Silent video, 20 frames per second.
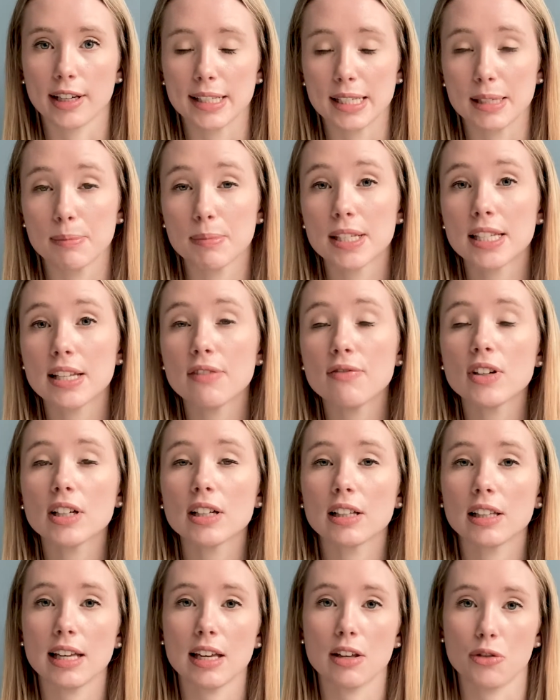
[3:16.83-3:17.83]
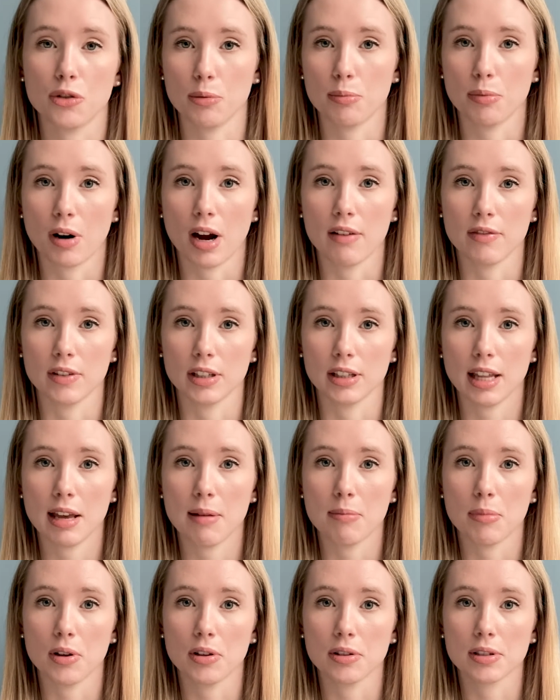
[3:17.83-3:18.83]
specifically in their private
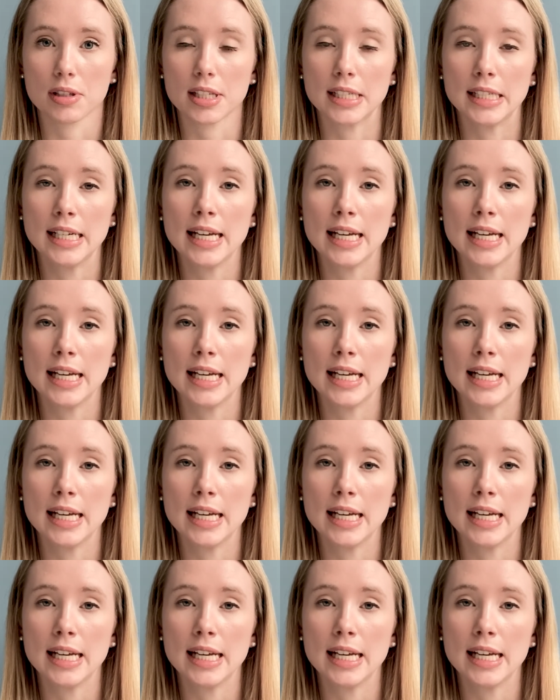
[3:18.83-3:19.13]
labels,